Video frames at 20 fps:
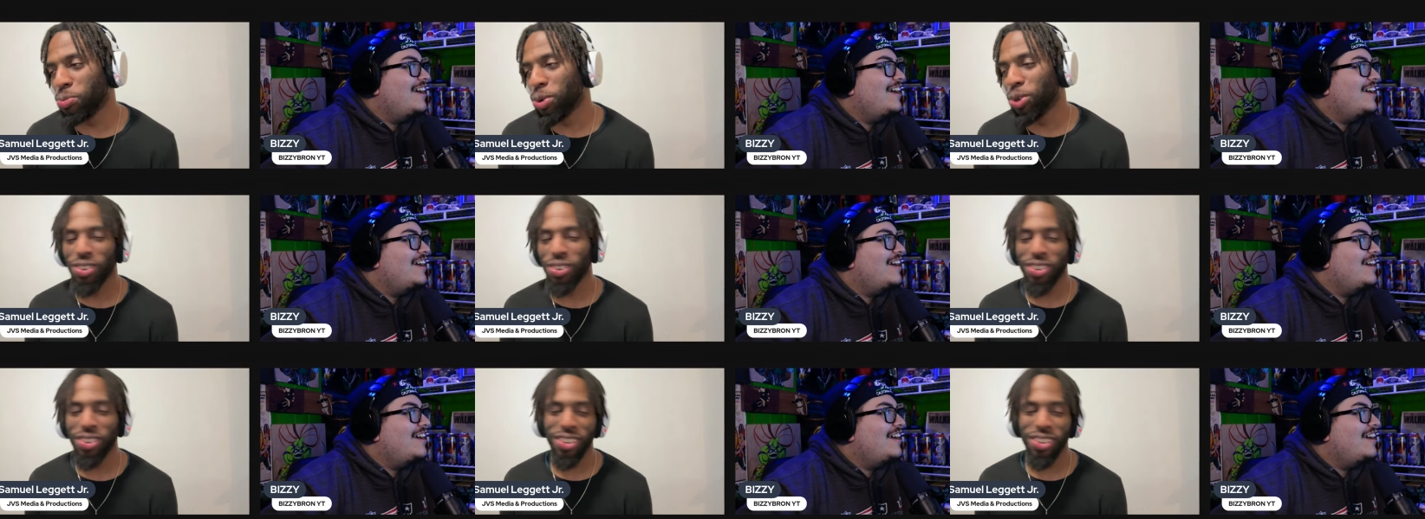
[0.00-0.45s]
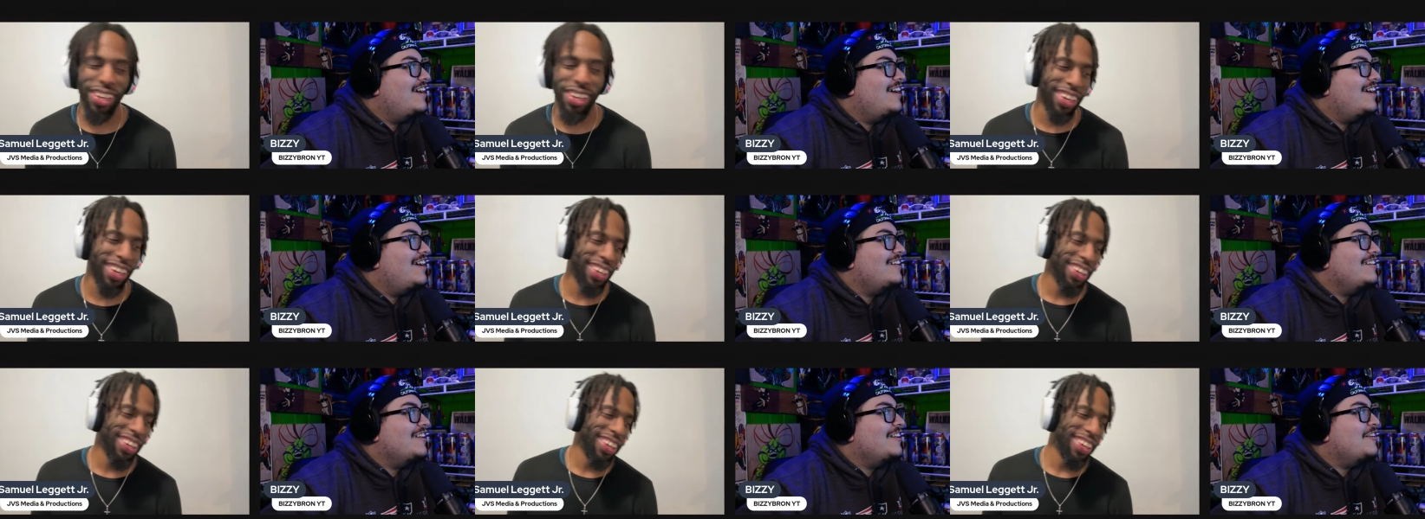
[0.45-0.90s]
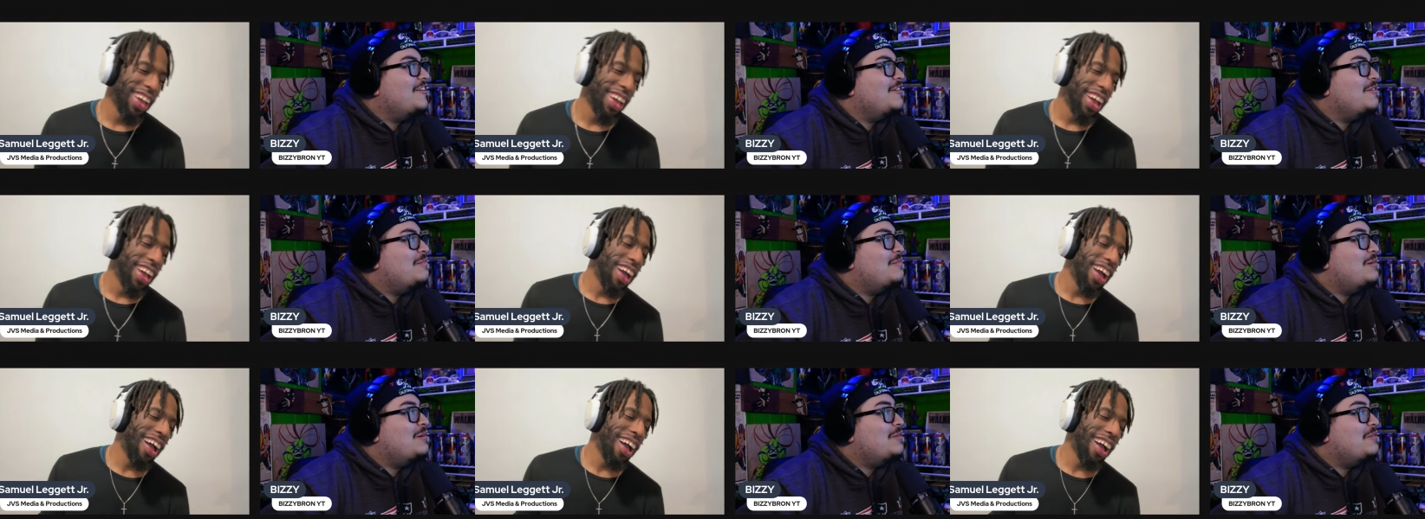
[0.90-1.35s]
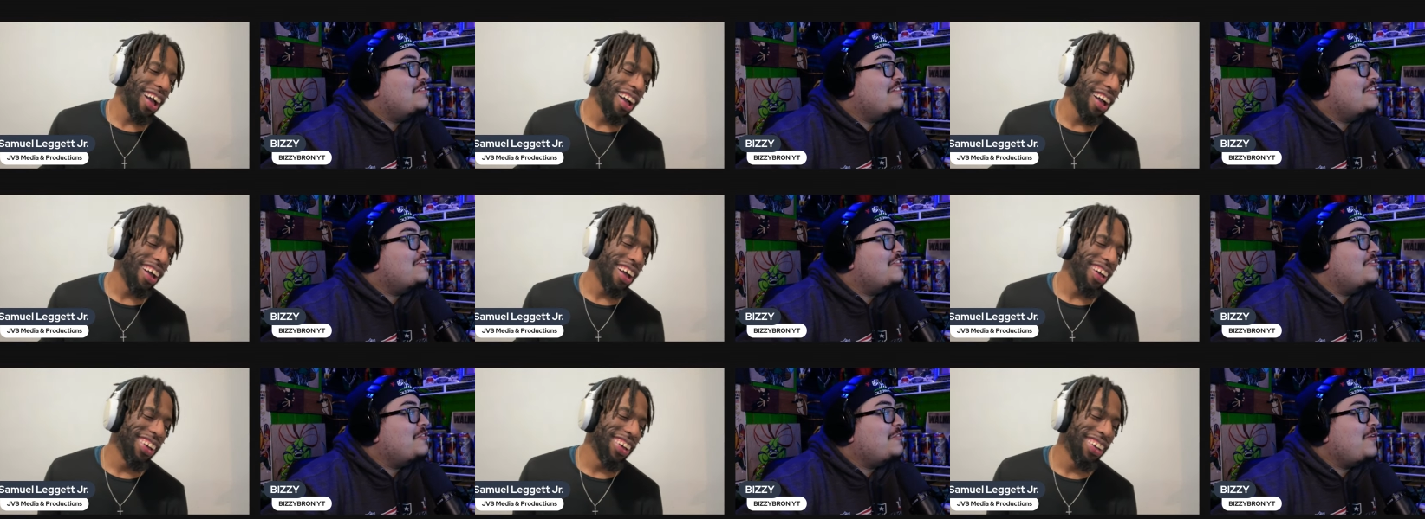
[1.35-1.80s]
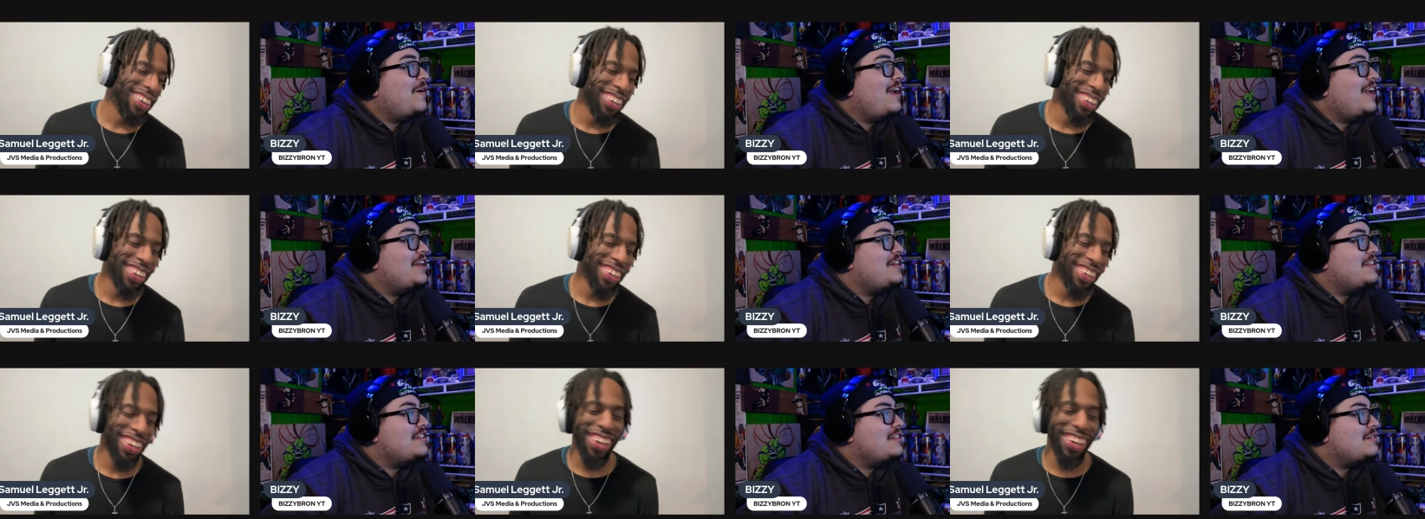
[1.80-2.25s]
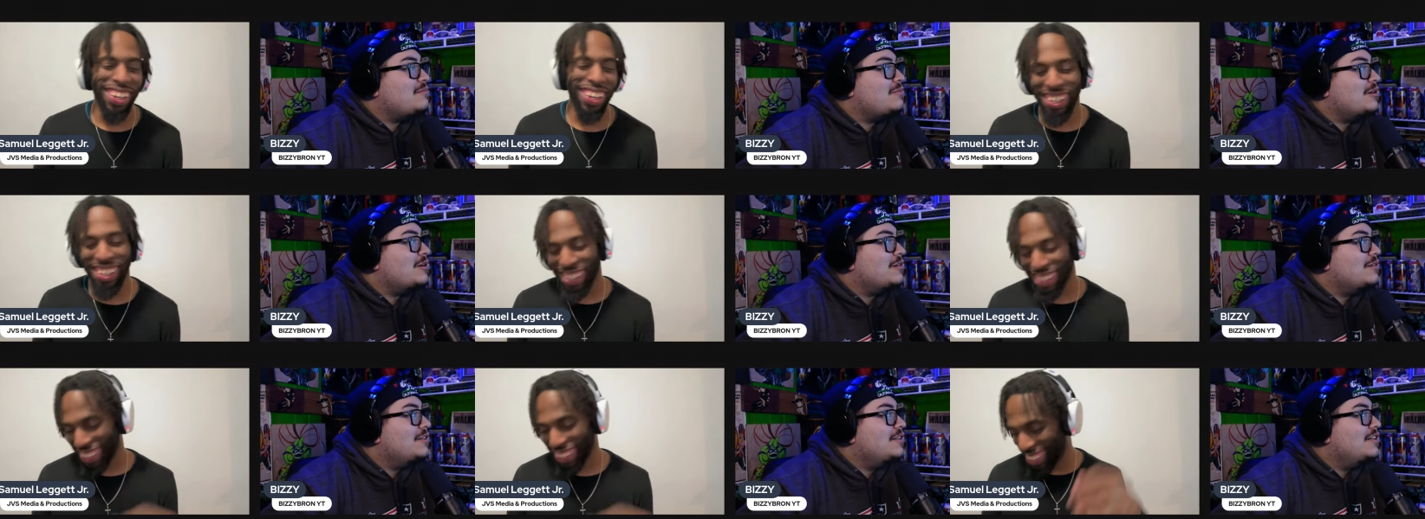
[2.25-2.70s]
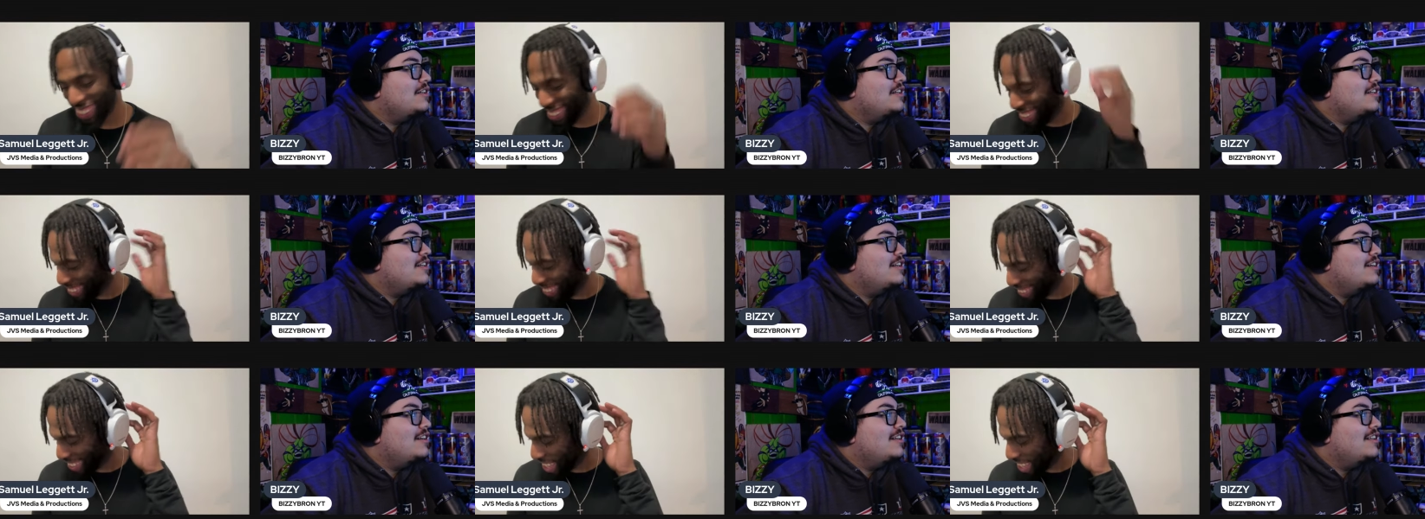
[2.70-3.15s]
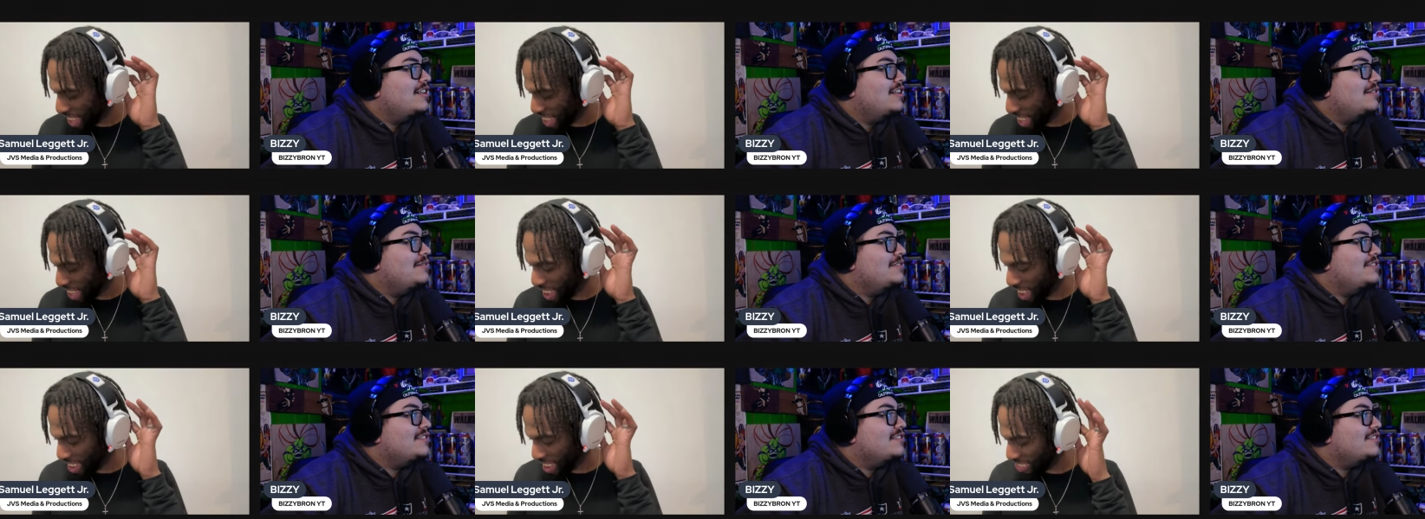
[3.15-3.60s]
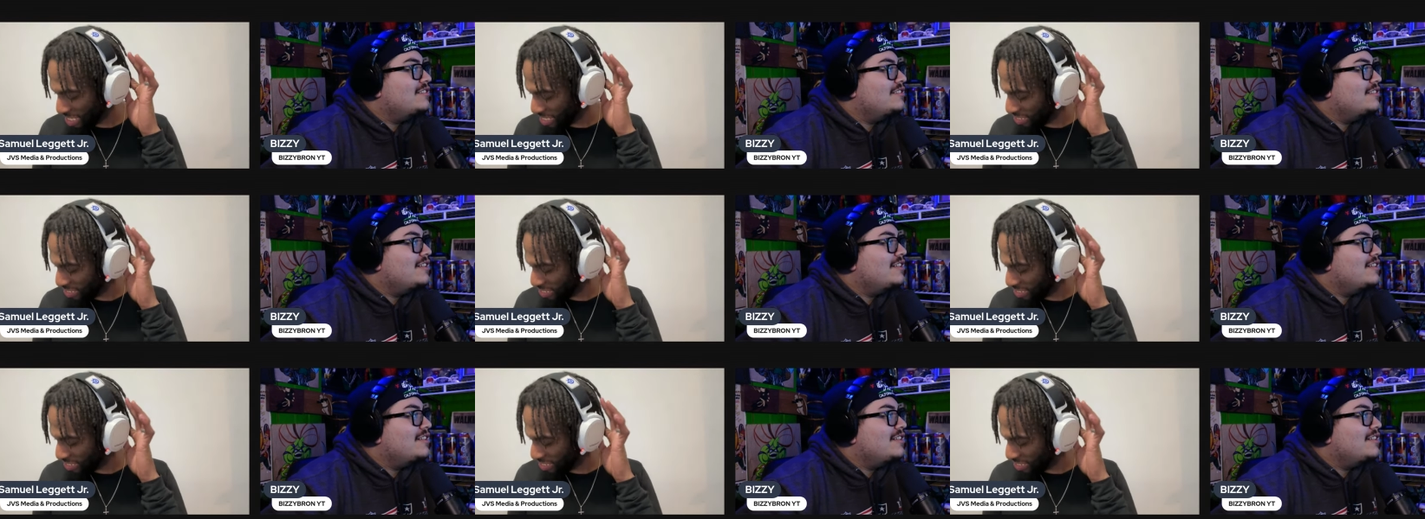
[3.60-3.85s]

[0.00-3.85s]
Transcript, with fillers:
Speaker 1: Yeah. The new boo's crazy, bro. Uh, um, Let me see.